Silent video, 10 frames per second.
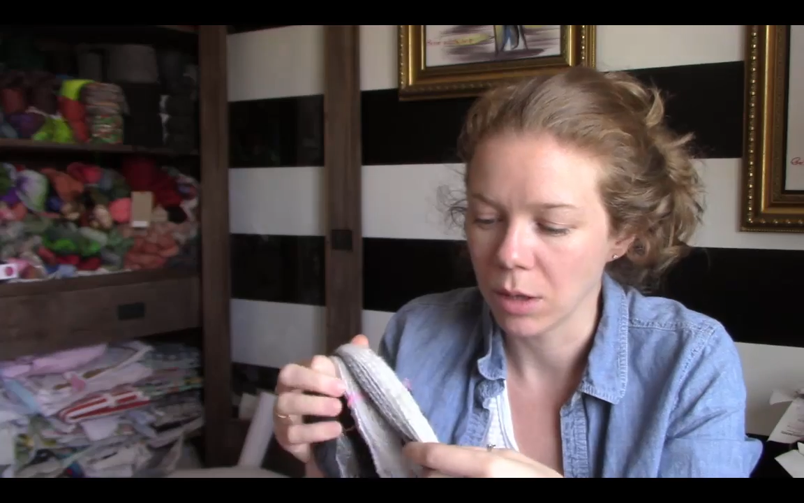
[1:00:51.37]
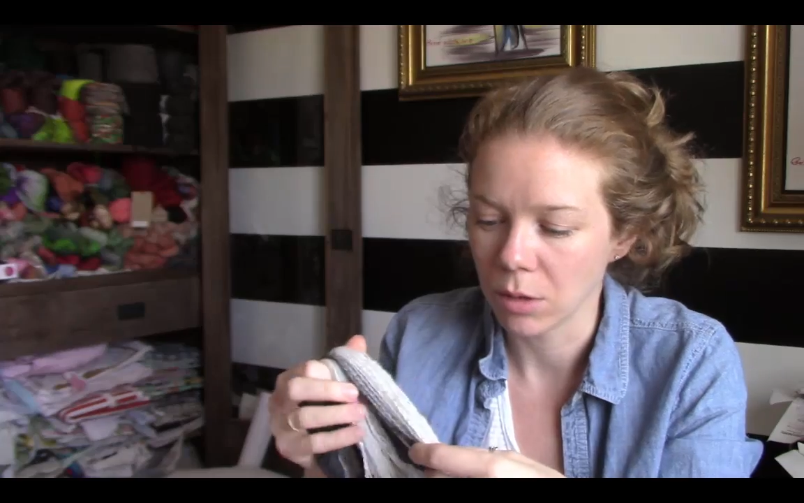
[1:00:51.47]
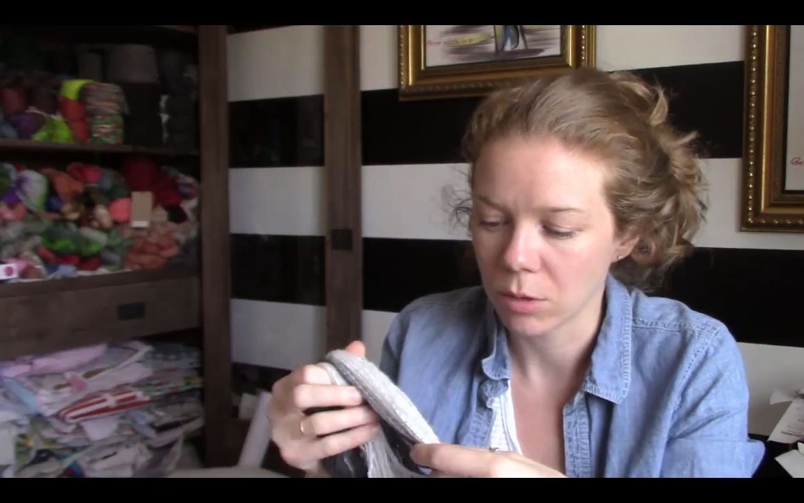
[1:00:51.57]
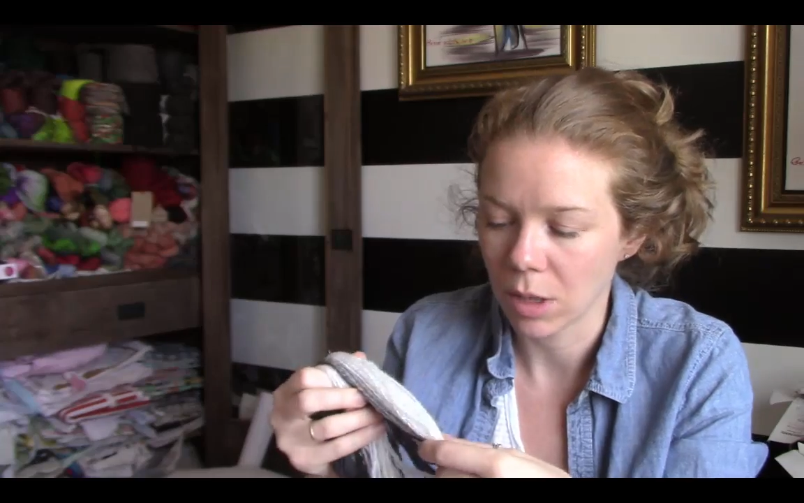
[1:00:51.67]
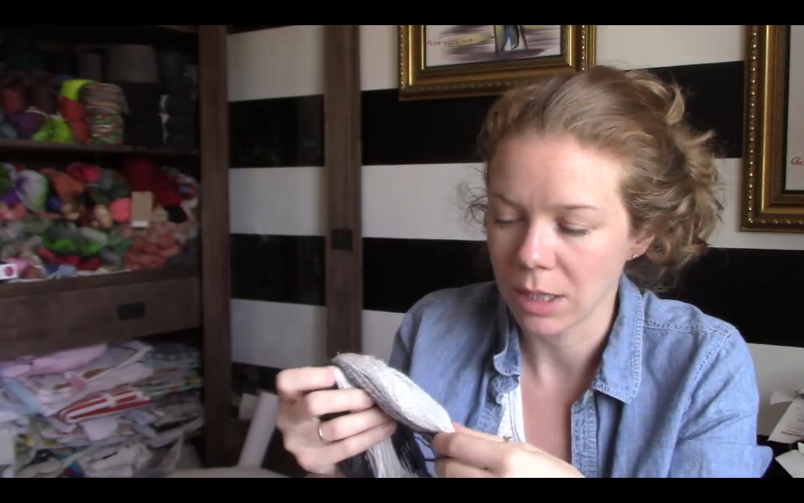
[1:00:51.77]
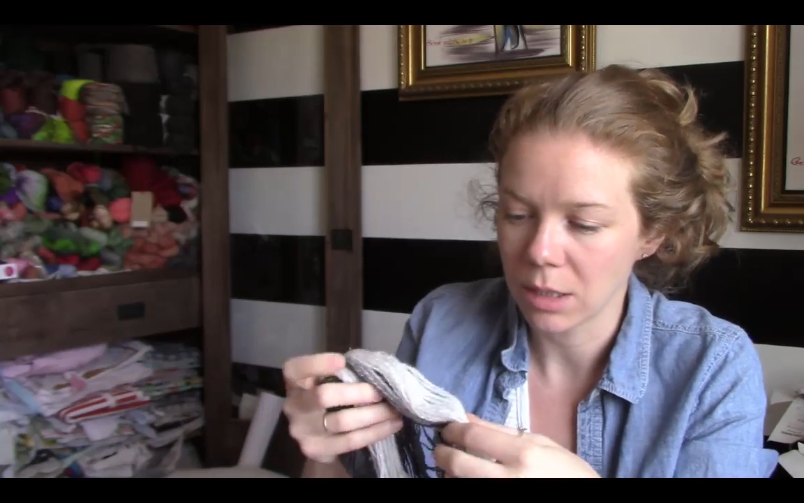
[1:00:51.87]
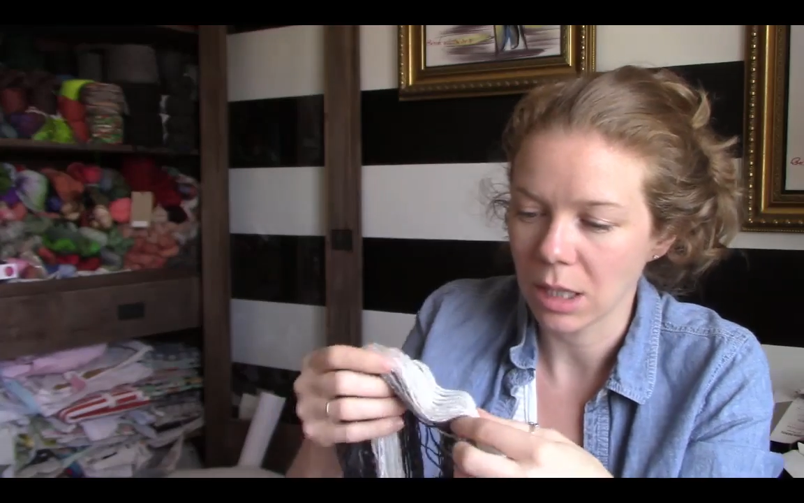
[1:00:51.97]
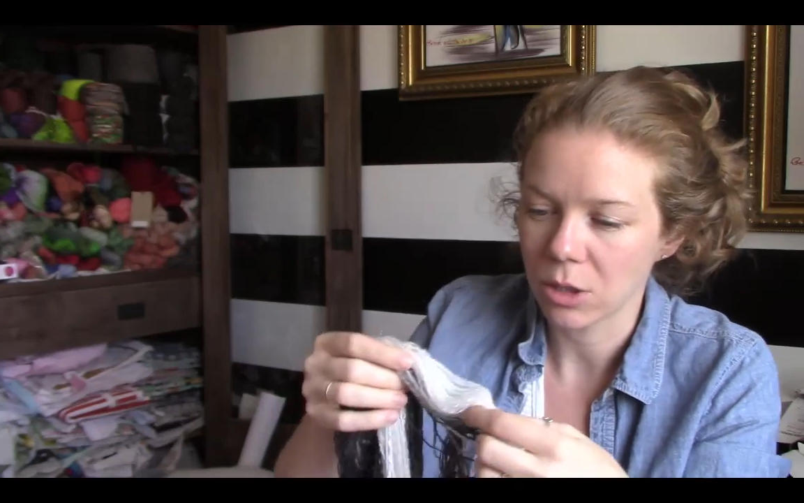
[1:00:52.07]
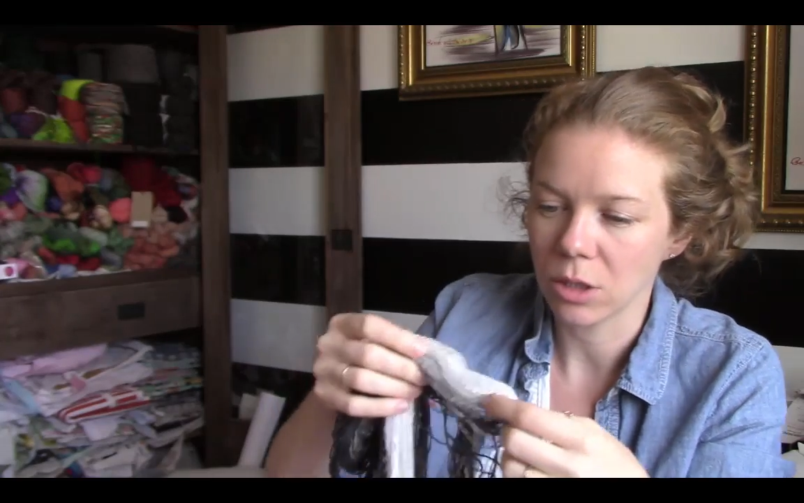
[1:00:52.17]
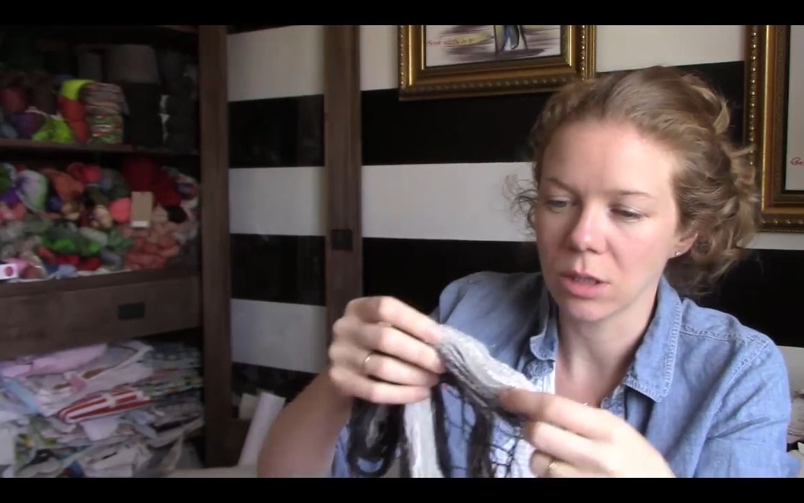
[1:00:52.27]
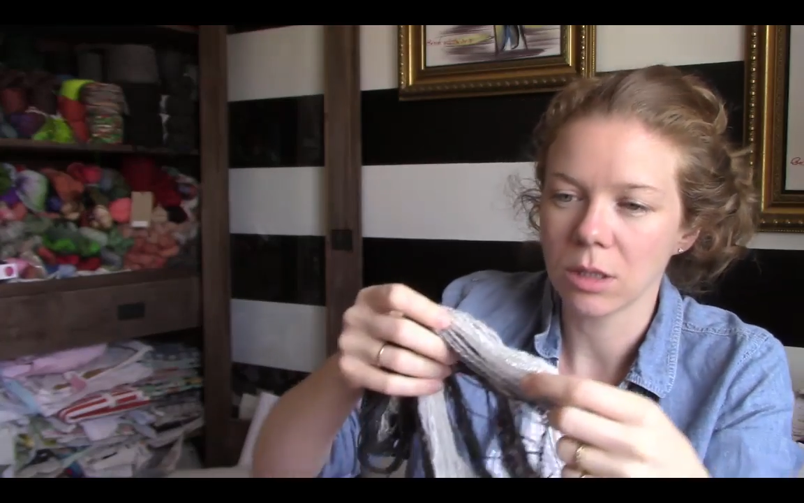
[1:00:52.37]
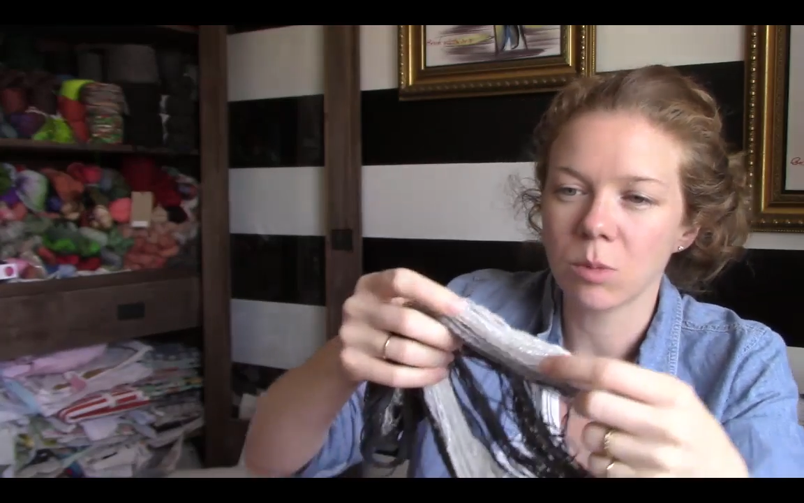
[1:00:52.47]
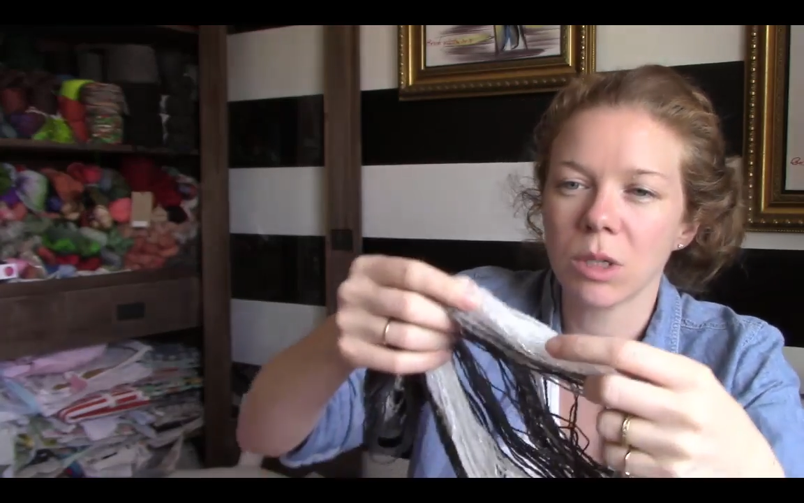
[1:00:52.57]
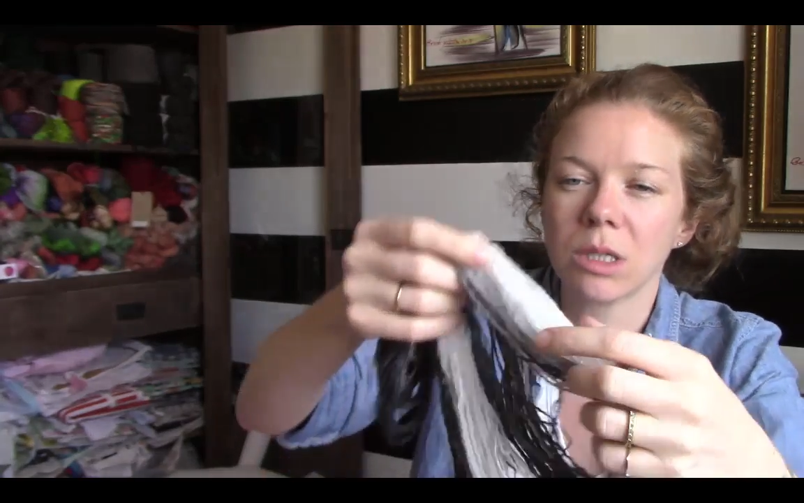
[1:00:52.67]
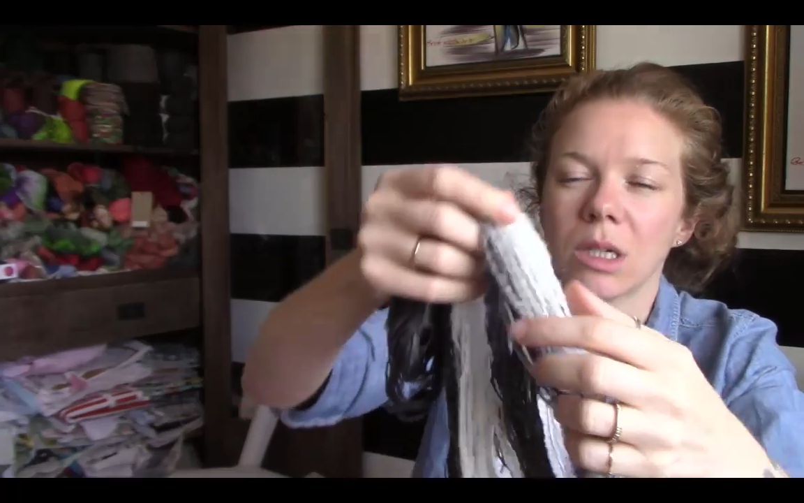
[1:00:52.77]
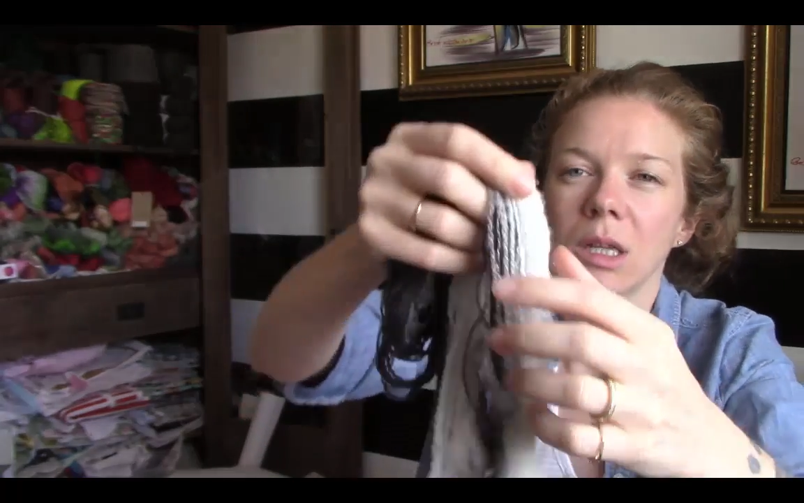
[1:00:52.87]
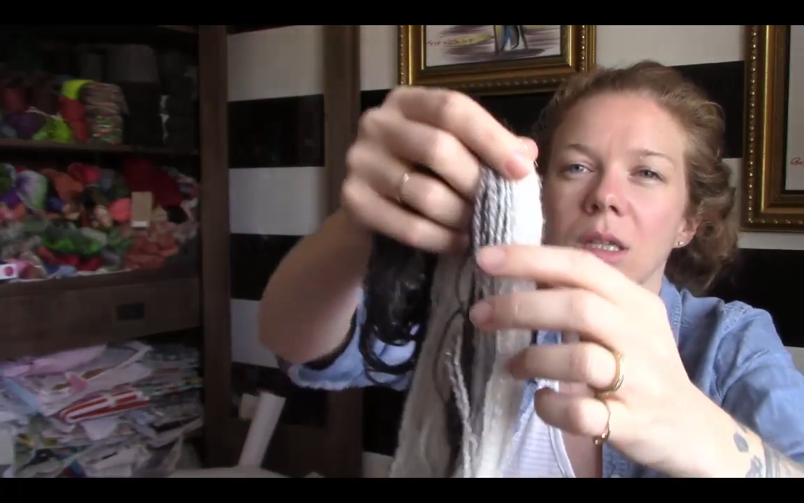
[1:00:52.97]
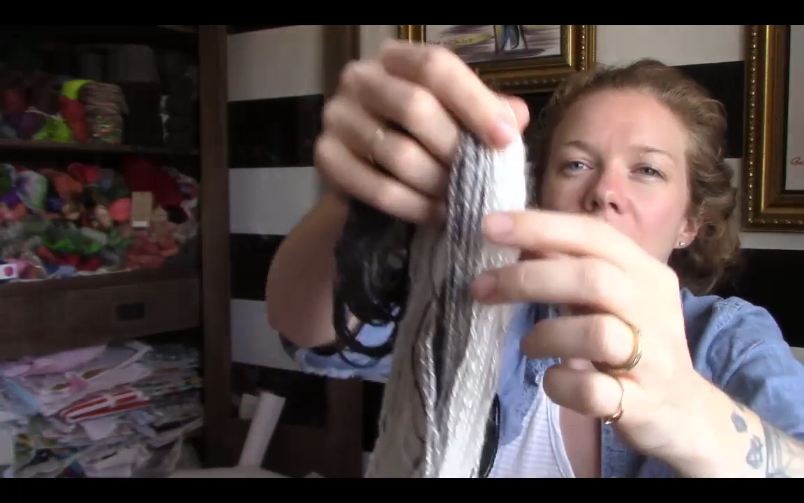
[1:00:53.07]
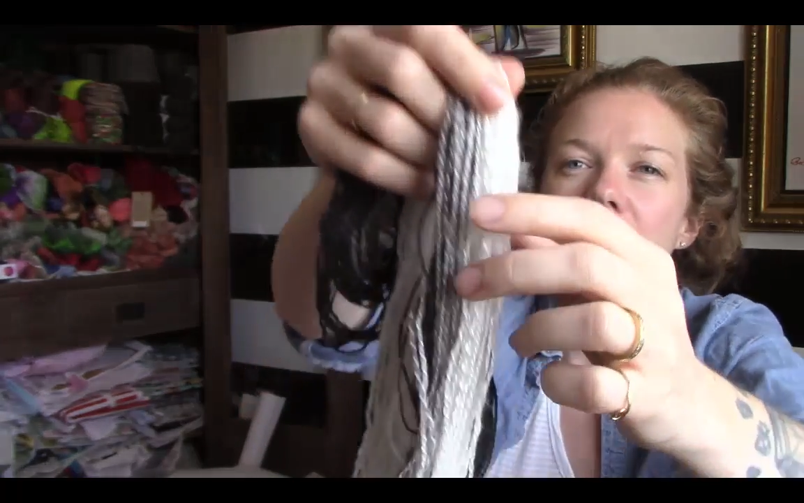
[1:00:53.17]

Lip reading: little gray sections, but it's got these